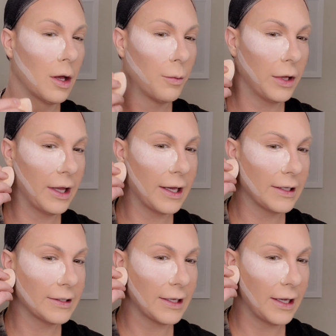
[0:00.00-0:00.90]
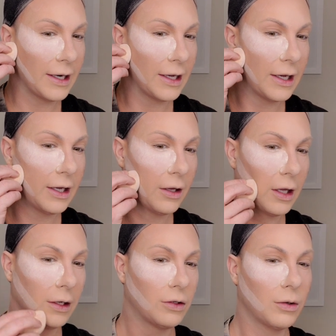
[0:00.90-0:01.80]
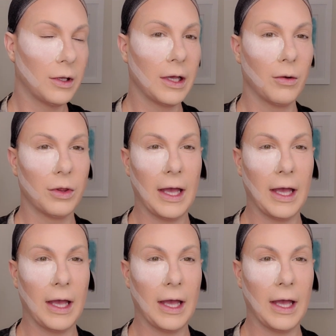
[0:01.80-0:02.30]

but like I said, I don't like doing it with